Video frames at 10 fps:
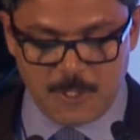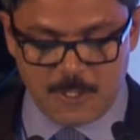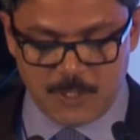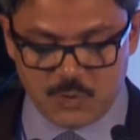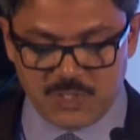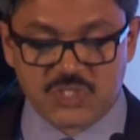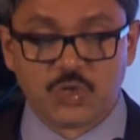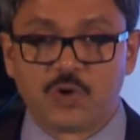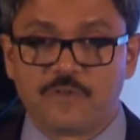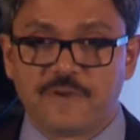uh, to the
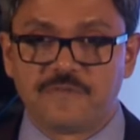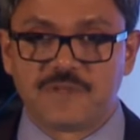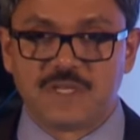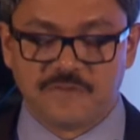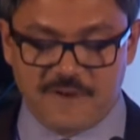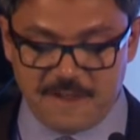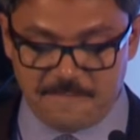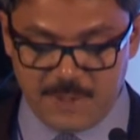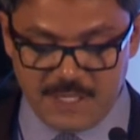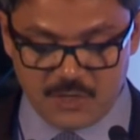tune of
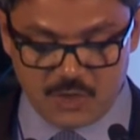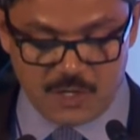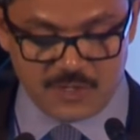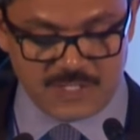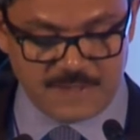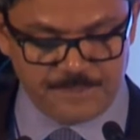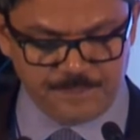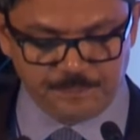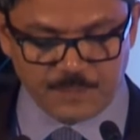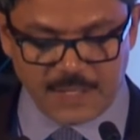fifty-five billion dollars.
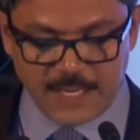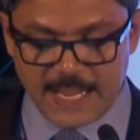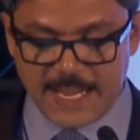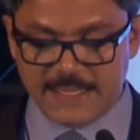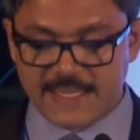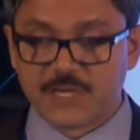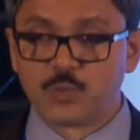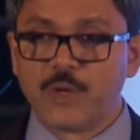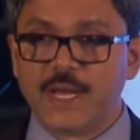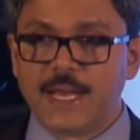And
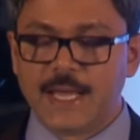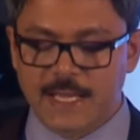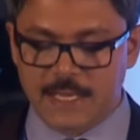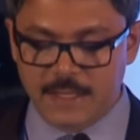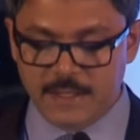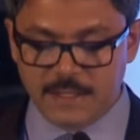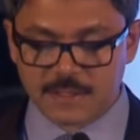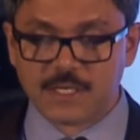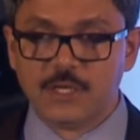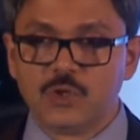that will uh,
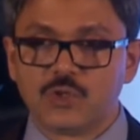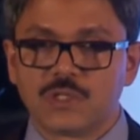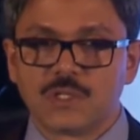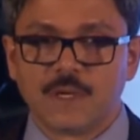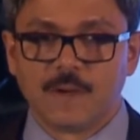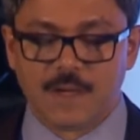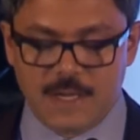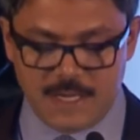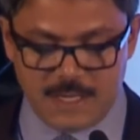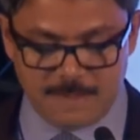include,
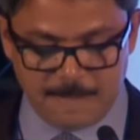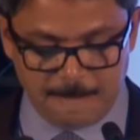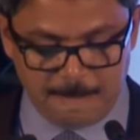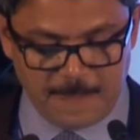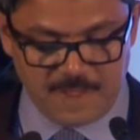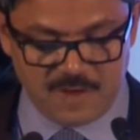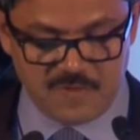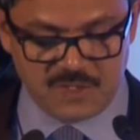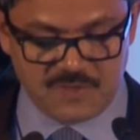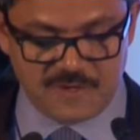um, uh,
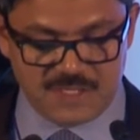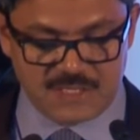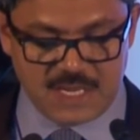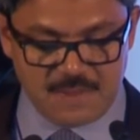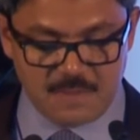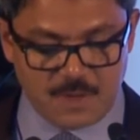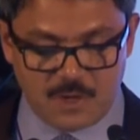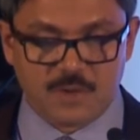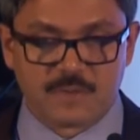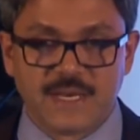for the first time,
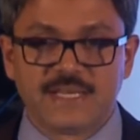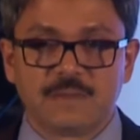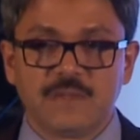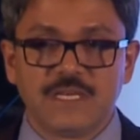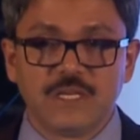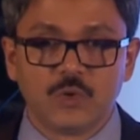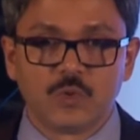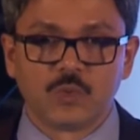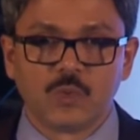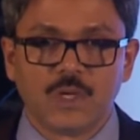a relatively
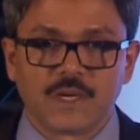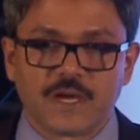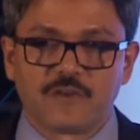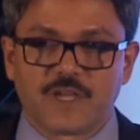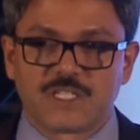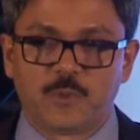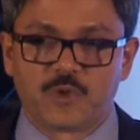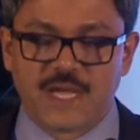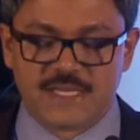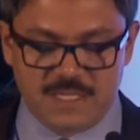new kind of
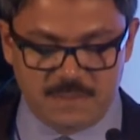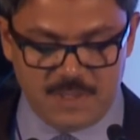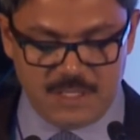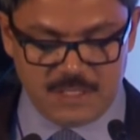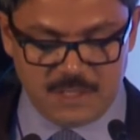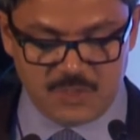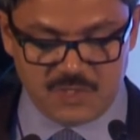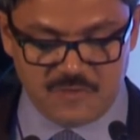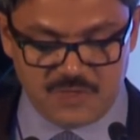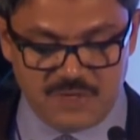export item in terms
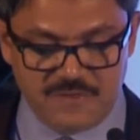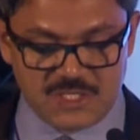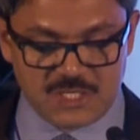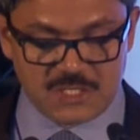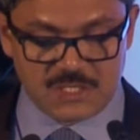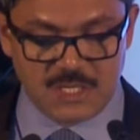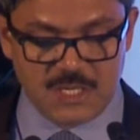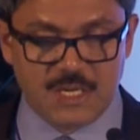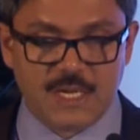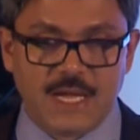of services,
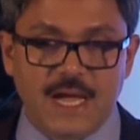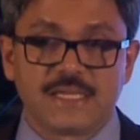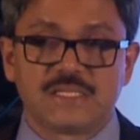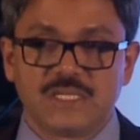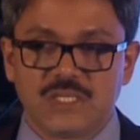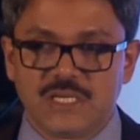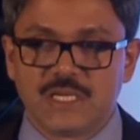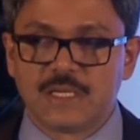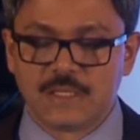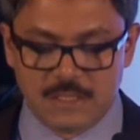uh, I C T.